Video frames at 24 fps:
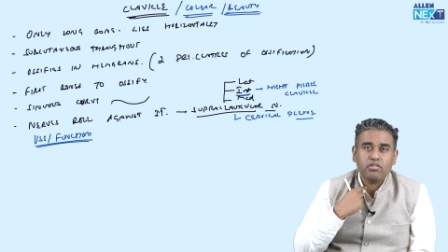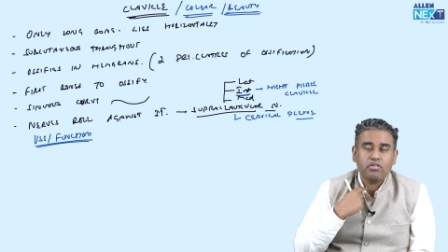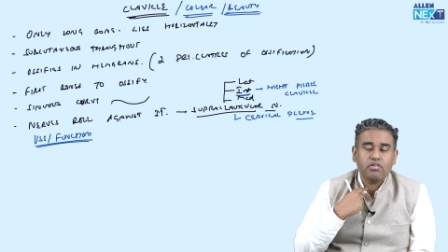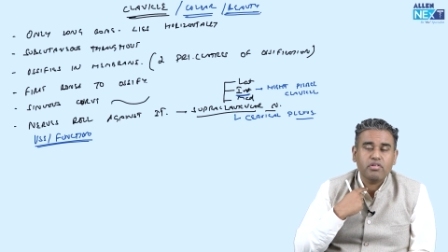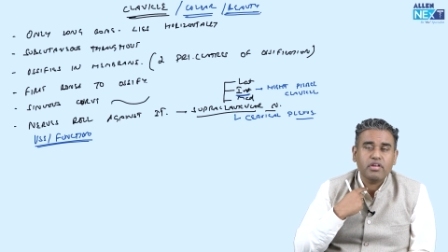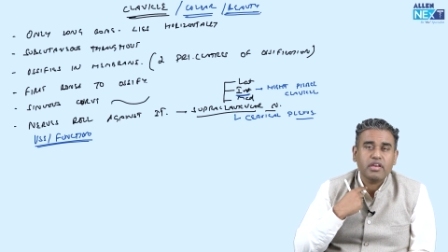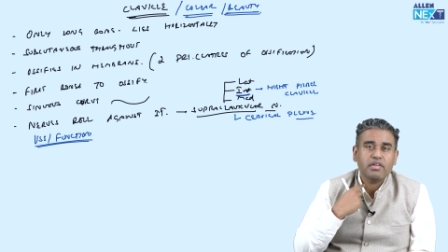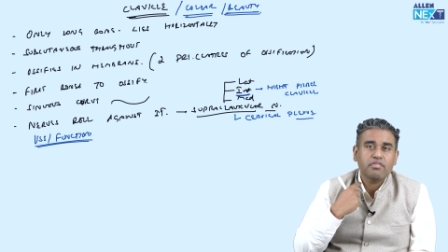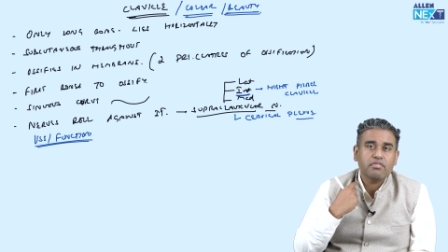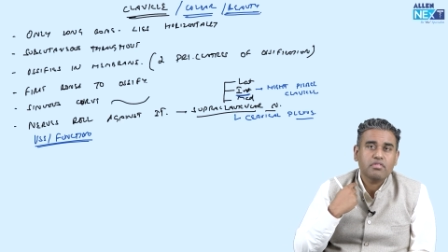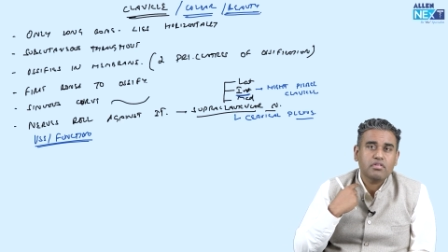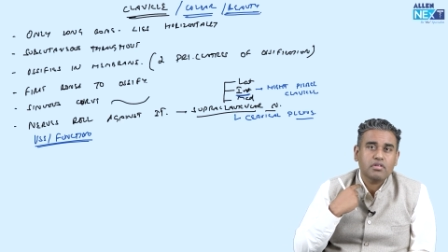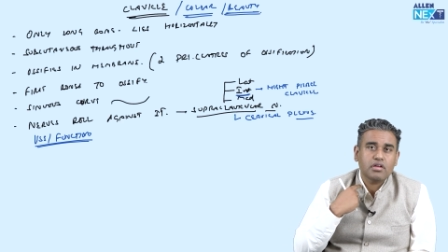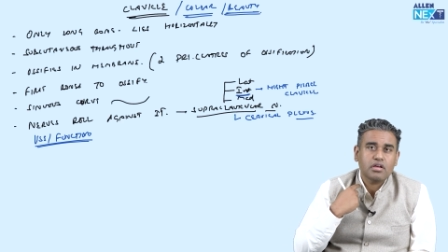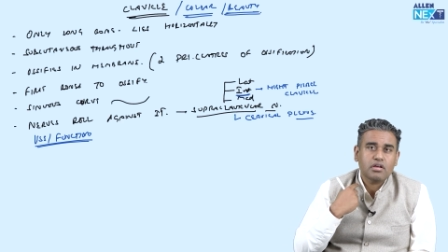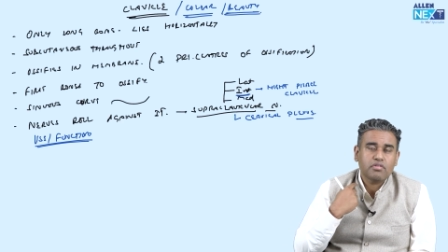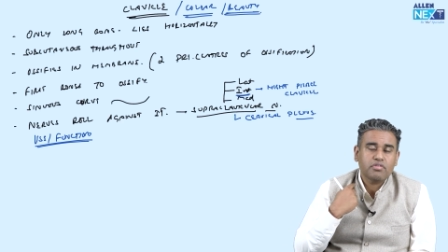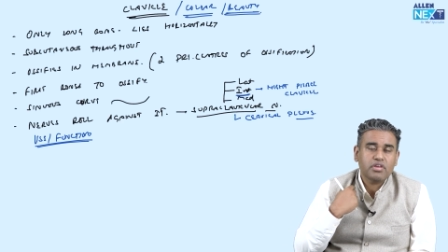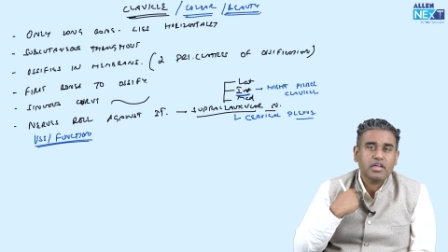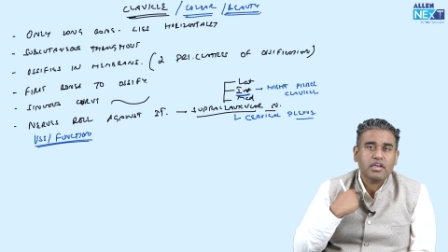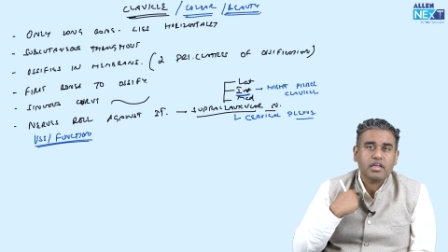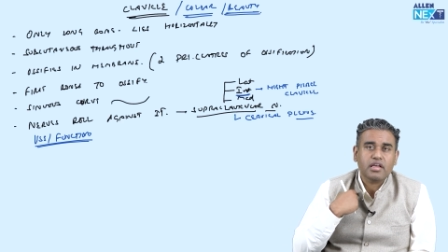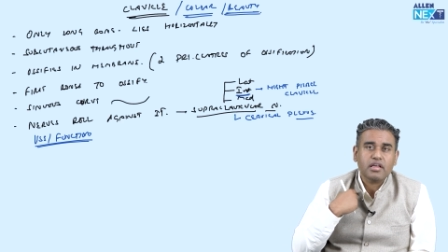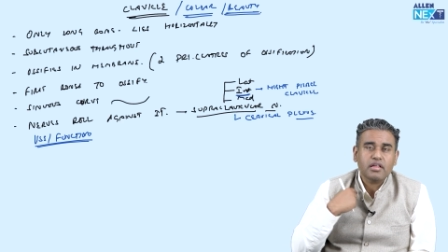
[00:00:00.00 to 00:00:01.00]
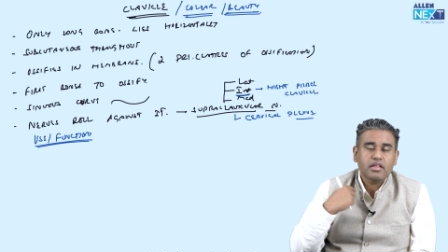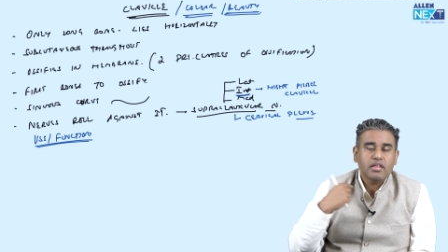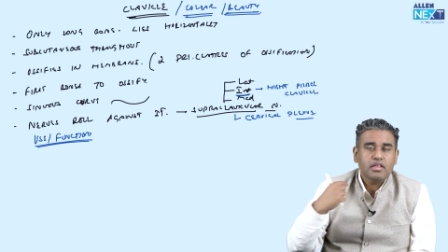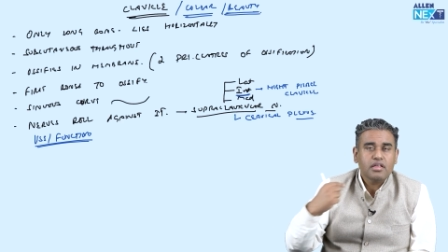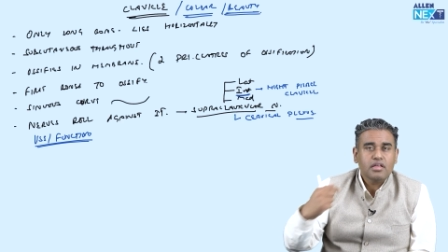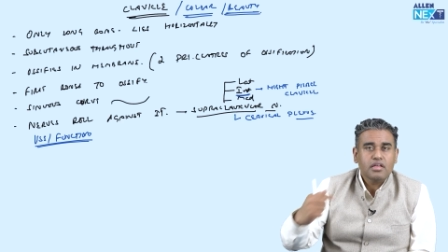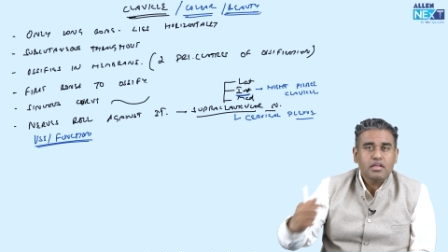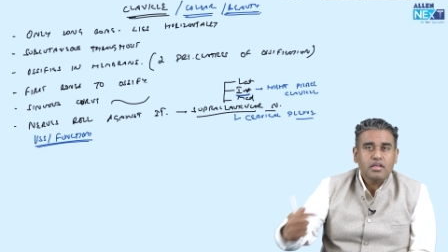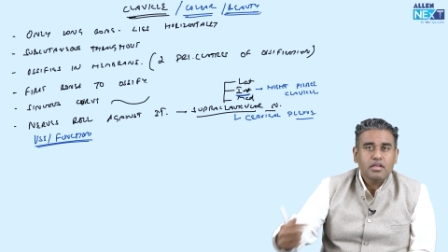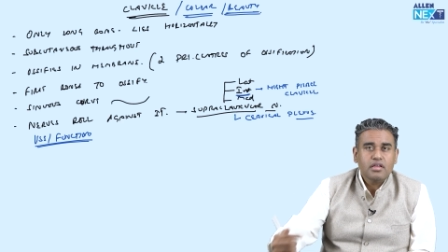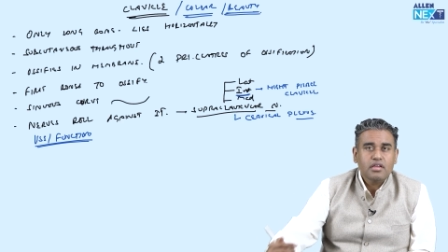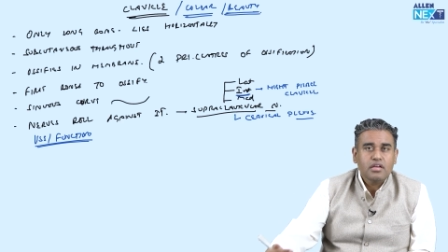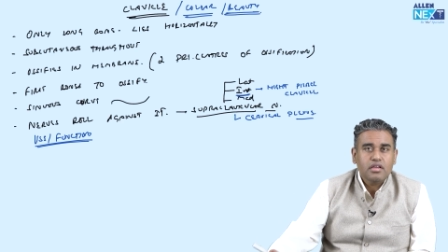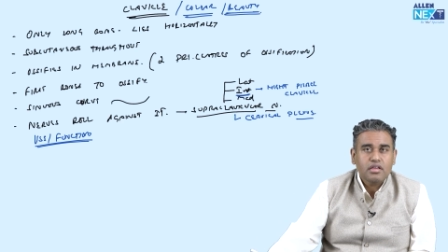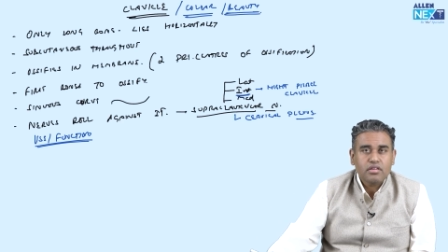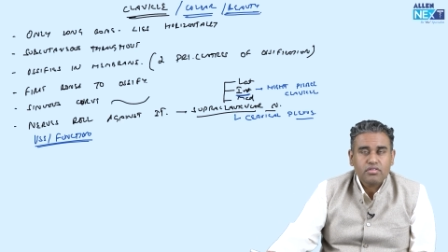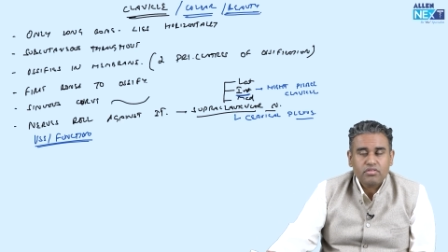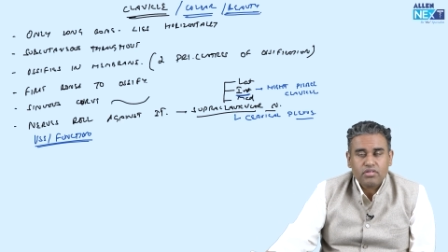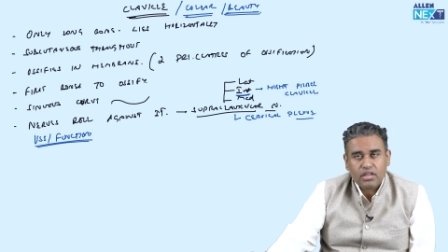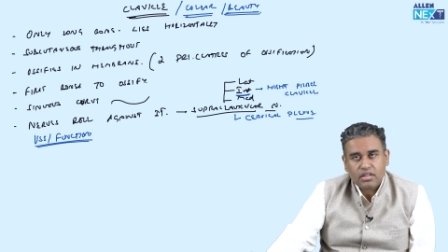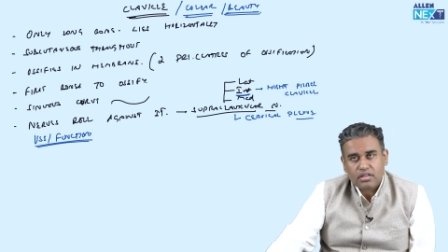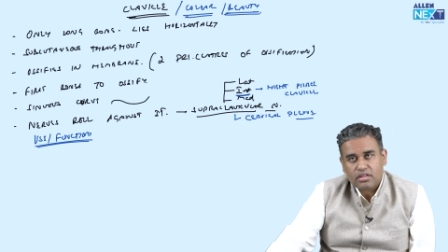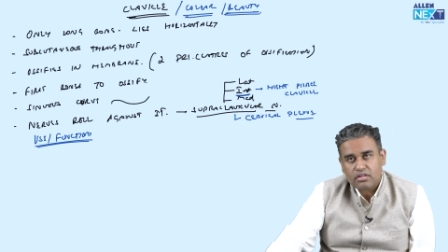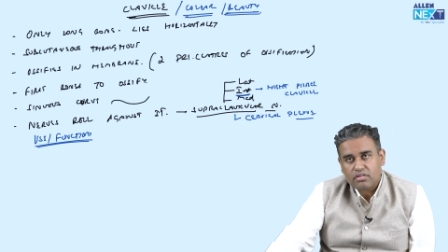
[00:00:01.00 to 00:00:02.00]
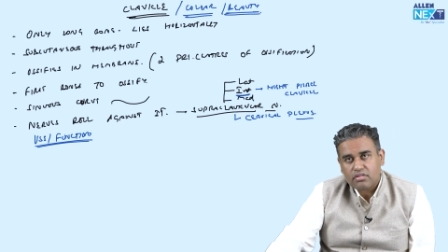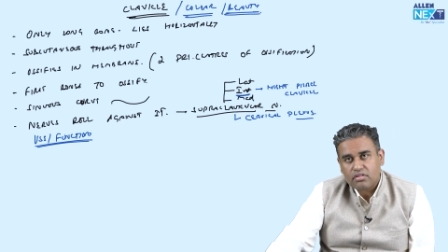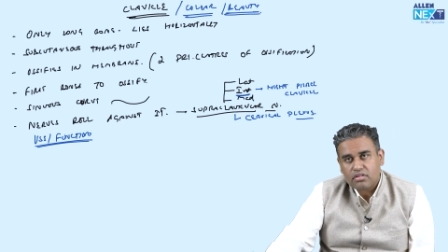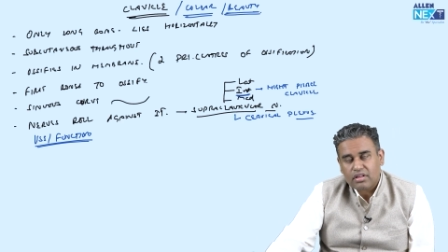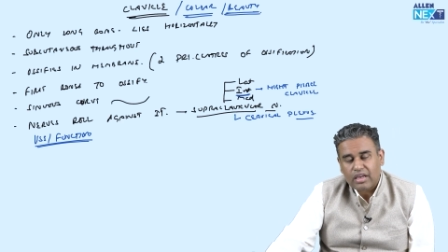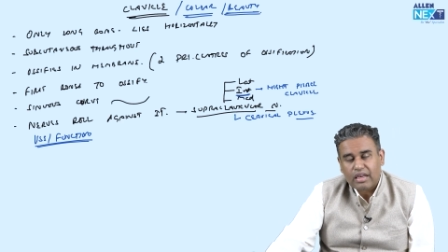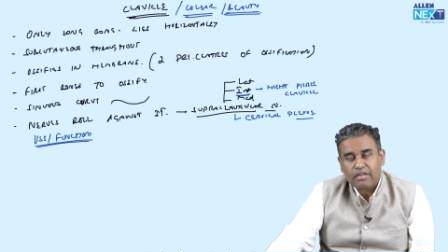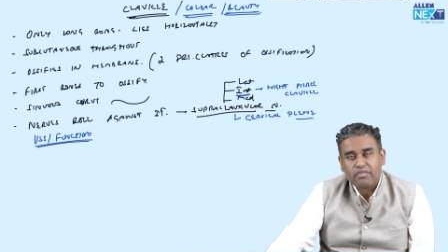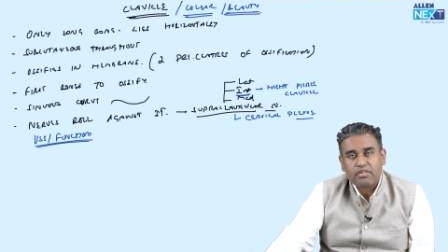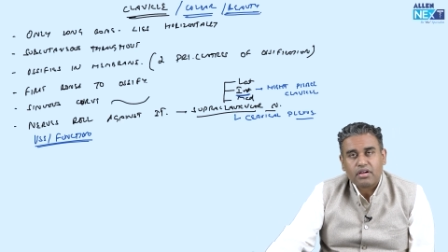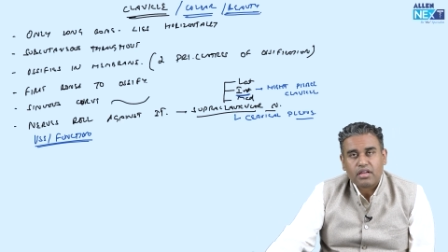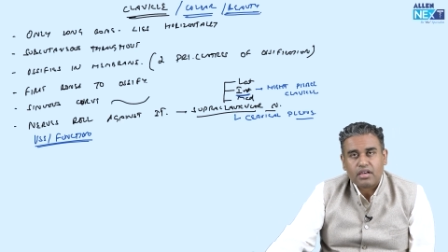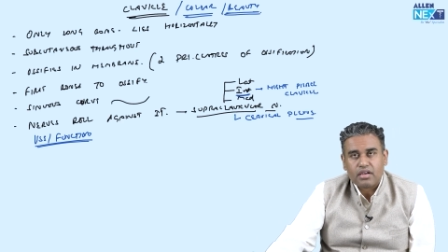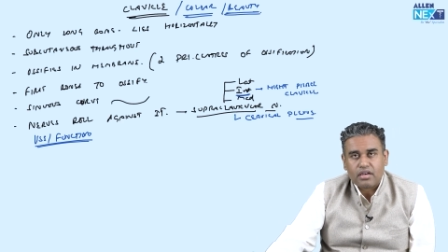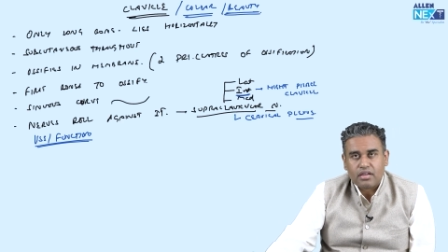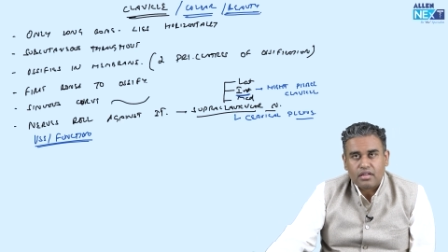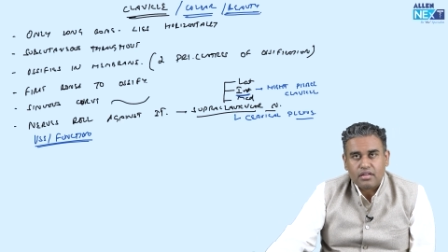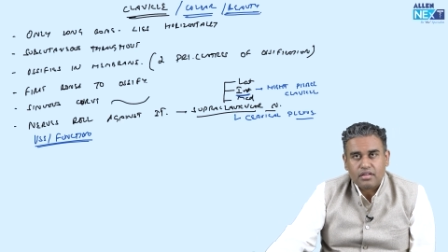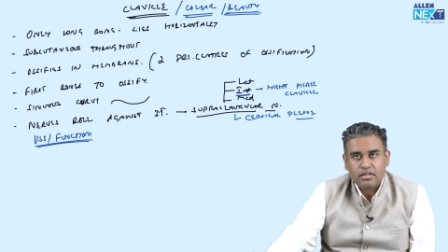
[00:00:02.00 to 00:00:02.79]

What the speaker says: you're wearing is near this clavicle.